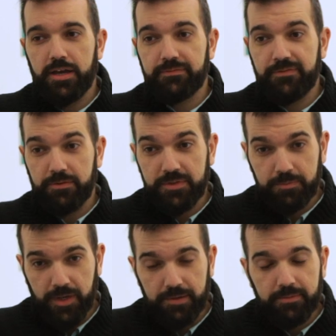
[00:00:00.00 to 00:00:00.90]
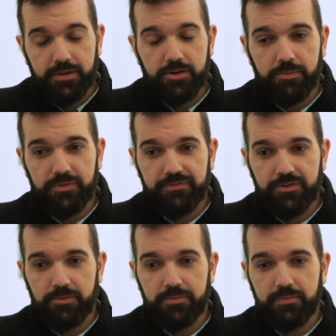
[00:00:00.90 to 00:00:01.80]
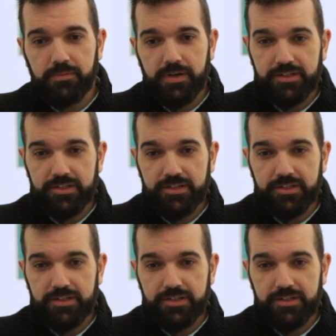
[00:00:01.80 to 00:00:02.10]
I'm from Spain, coming from